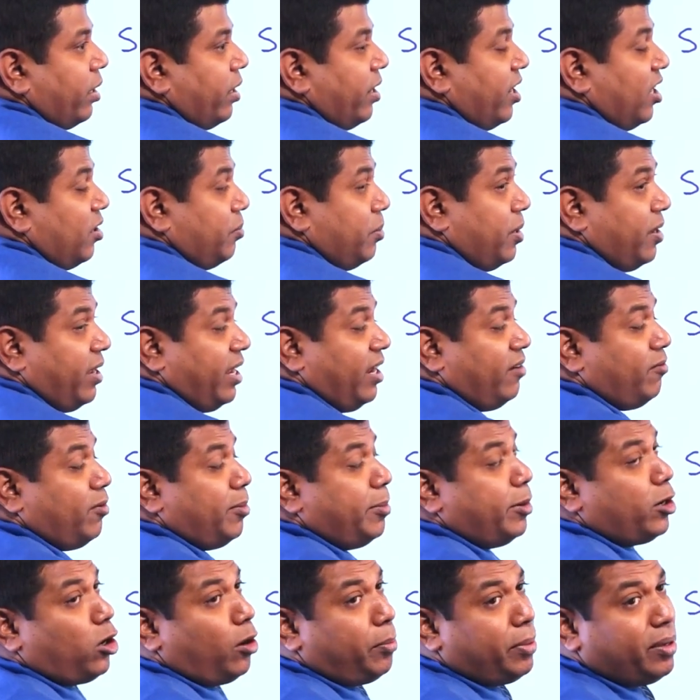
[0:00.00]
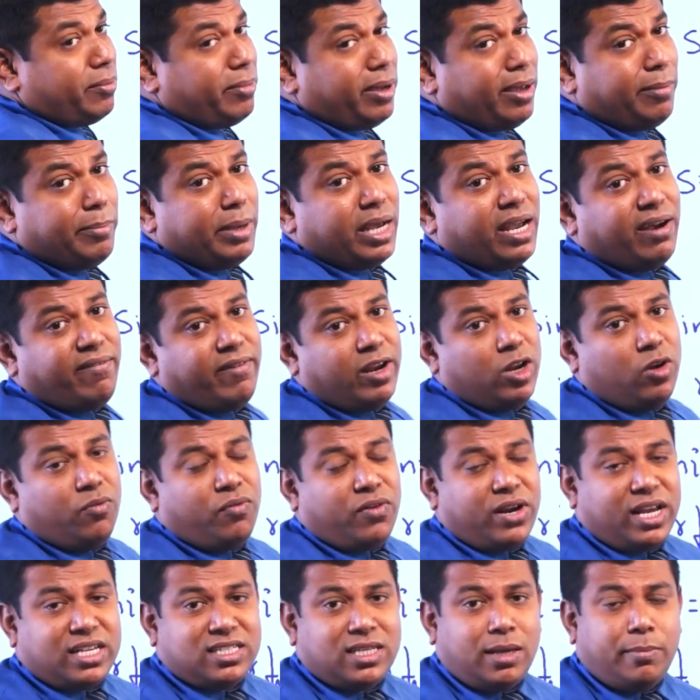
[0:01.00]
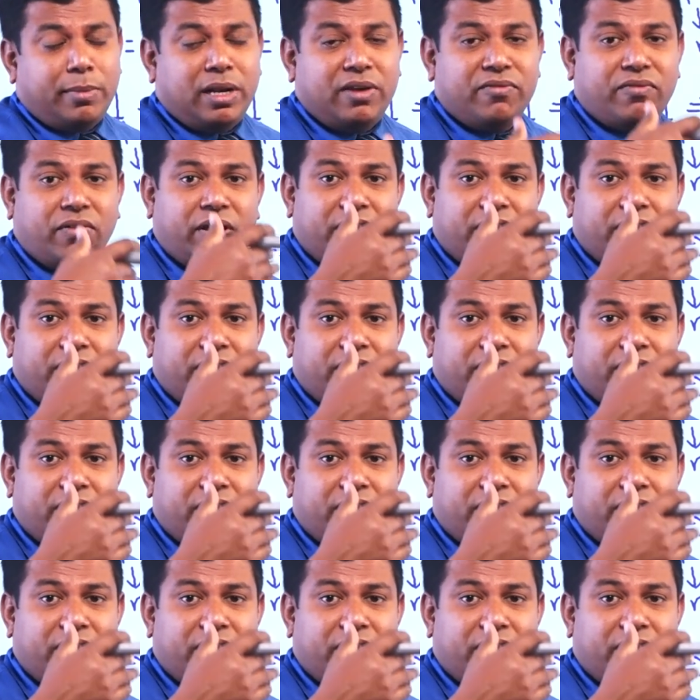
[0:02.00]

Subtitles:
It will be dropping by a bigger value. For example,